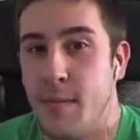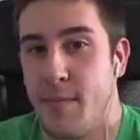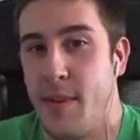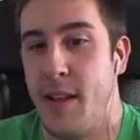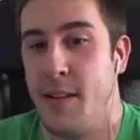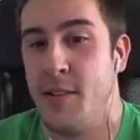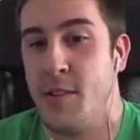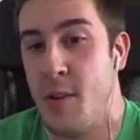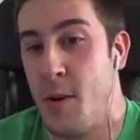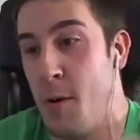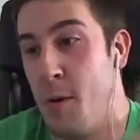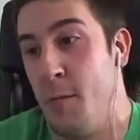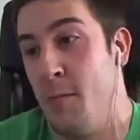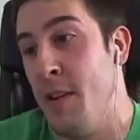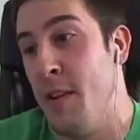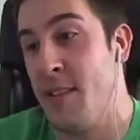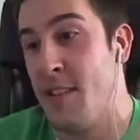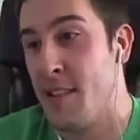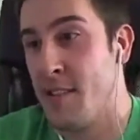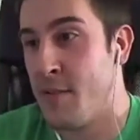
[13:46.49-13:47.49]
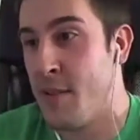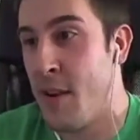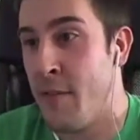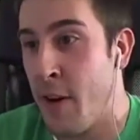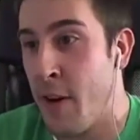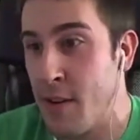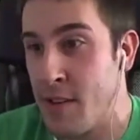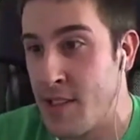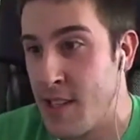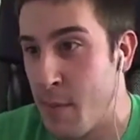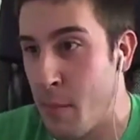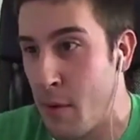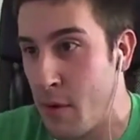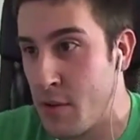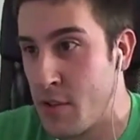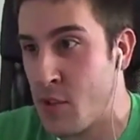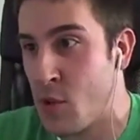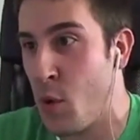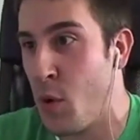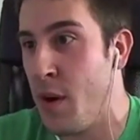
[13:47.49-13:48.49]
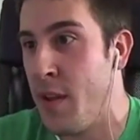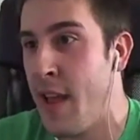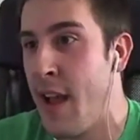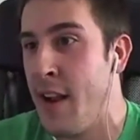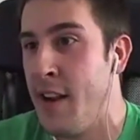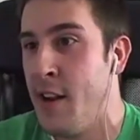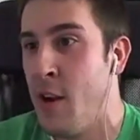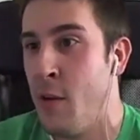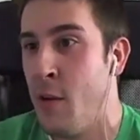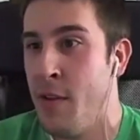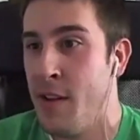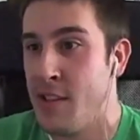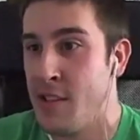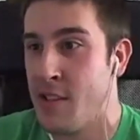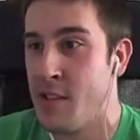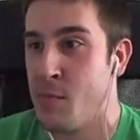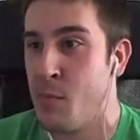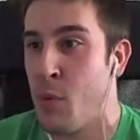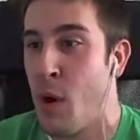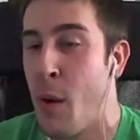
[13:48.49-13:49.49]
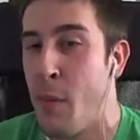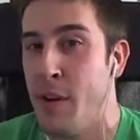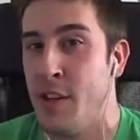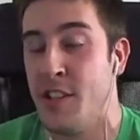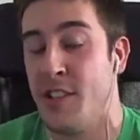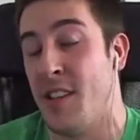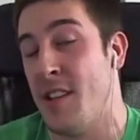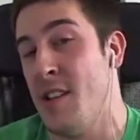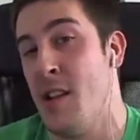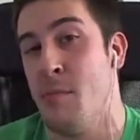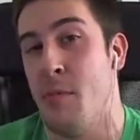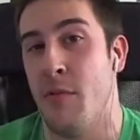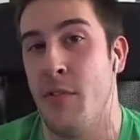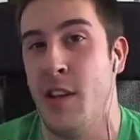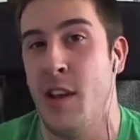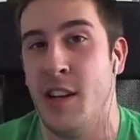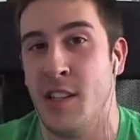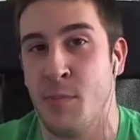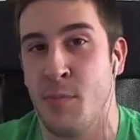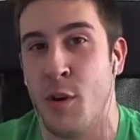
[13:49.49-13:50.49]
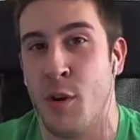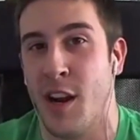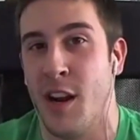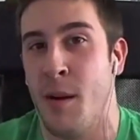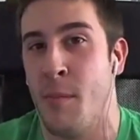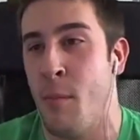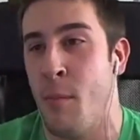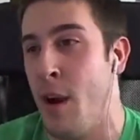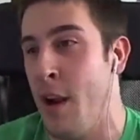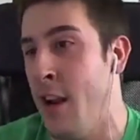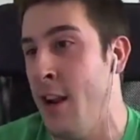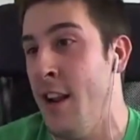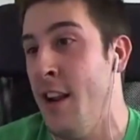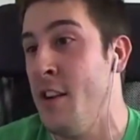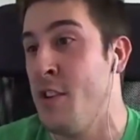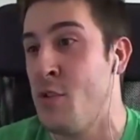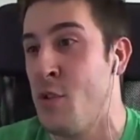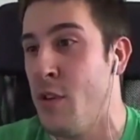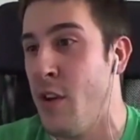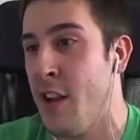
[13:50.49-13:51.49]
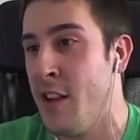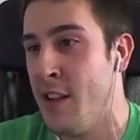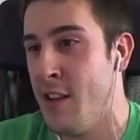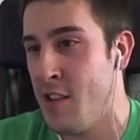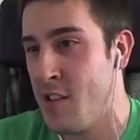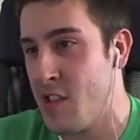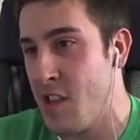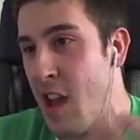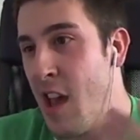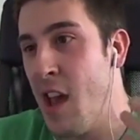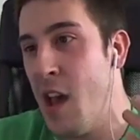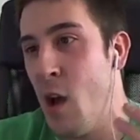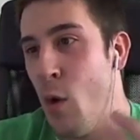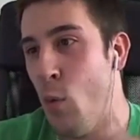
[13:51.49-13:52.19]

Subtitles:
And so this is a very similar story that, this is probably just the tip of the iceberg in an industry like this.